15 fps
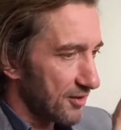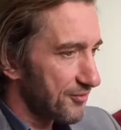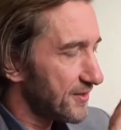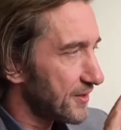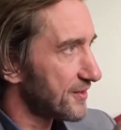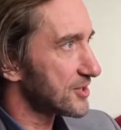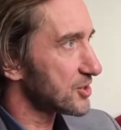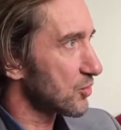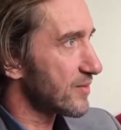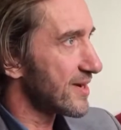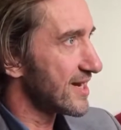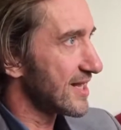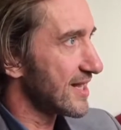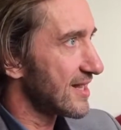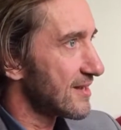oh, I feel this
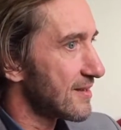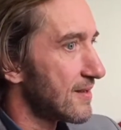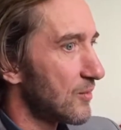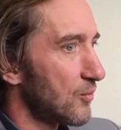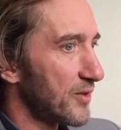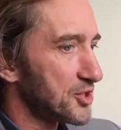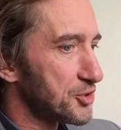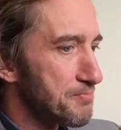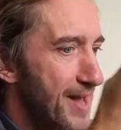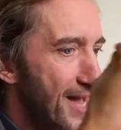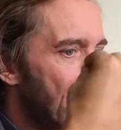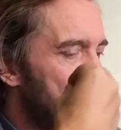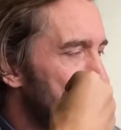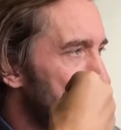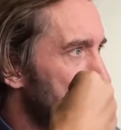already,
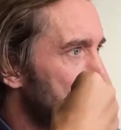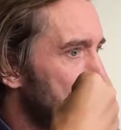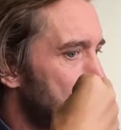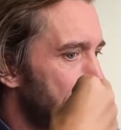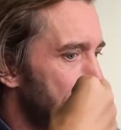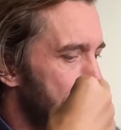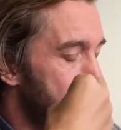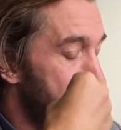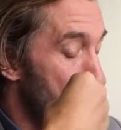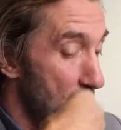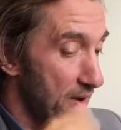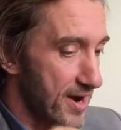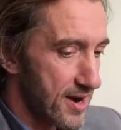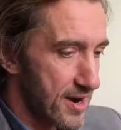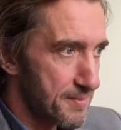which makes you
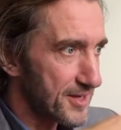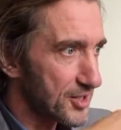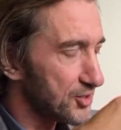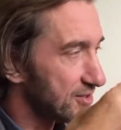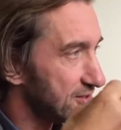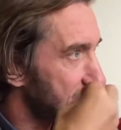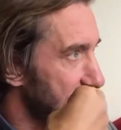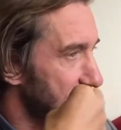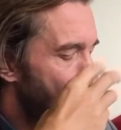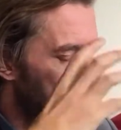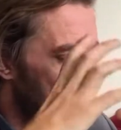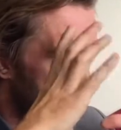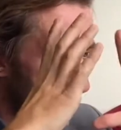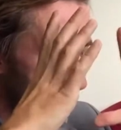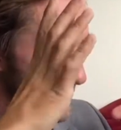very aware, makes you
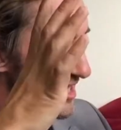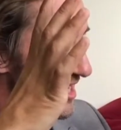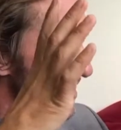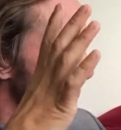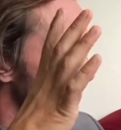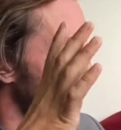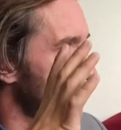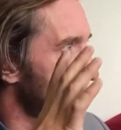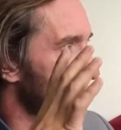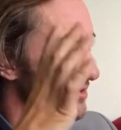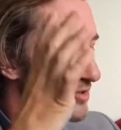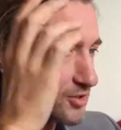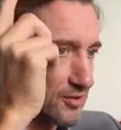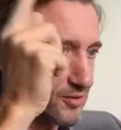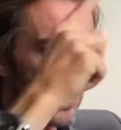insecure right there,
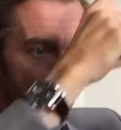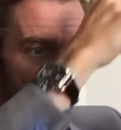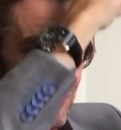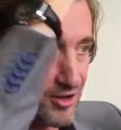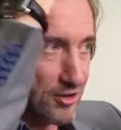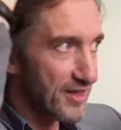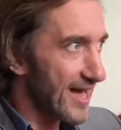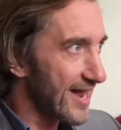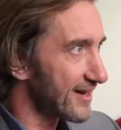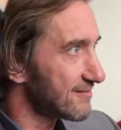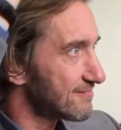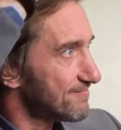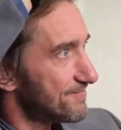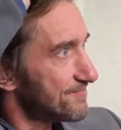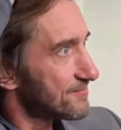and you feel
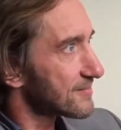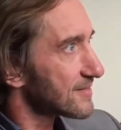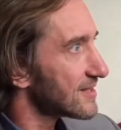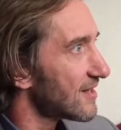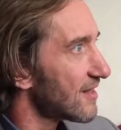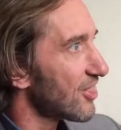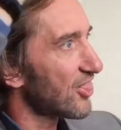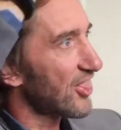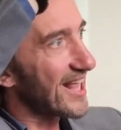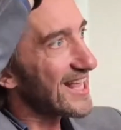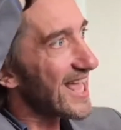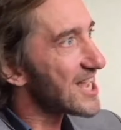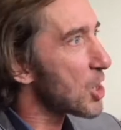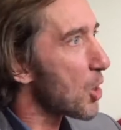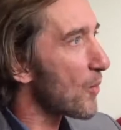that
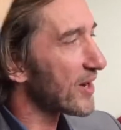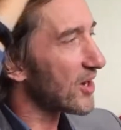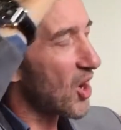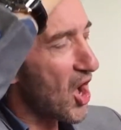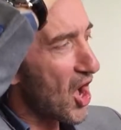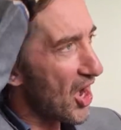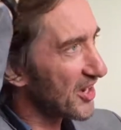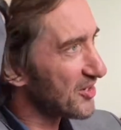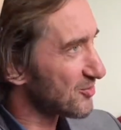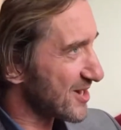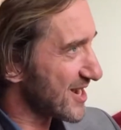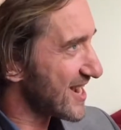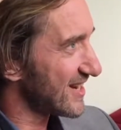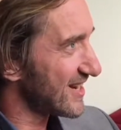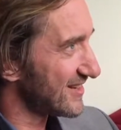thinking going
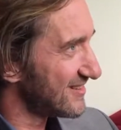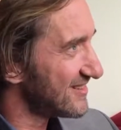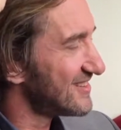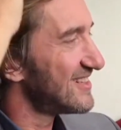on, right?